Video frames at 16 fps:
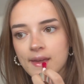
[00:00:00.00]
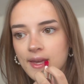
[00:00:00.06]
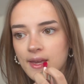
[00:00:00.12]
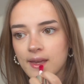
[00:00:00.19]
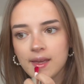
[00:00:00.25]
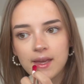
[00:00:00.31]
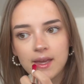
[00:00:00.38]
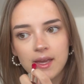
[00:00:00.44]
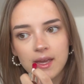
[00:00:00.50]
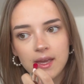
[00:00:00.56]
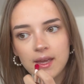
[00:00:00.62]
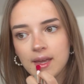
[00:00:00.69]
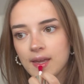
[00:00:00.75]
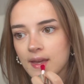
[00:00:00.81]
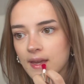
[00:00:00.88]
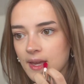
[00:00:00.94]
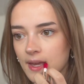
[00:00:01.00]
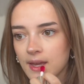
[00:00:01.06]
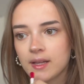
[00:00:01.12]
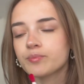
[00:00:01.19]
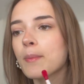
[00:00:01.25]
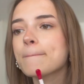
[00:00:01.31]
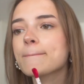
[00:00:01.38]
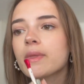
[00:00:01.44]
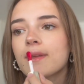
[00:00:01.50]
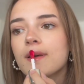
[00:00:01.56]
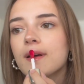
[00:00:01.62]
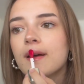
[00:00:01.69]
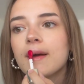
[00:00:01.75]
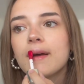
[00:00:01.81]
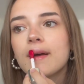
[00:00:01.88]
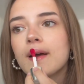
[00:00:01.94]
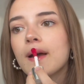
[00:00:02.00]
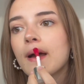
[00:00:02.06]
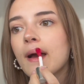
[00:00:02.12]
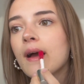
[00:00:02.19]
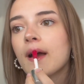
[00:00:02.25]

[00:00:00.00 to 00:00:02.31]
it up. You know, like everybody does this now.